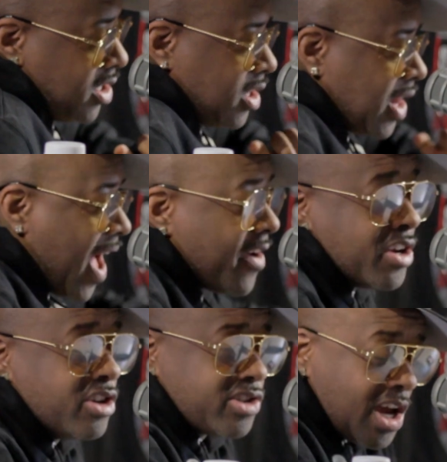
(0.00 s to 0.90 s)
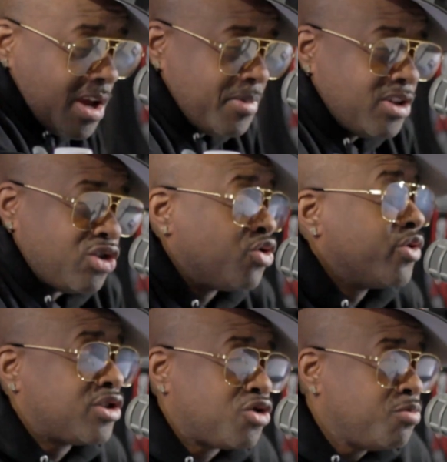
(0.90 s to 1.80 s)
live entertainment
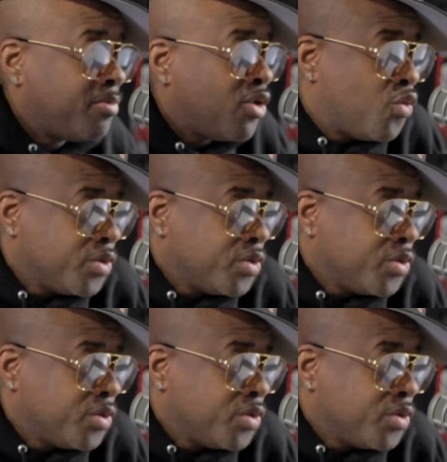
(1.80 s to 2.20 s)
during Super Bowl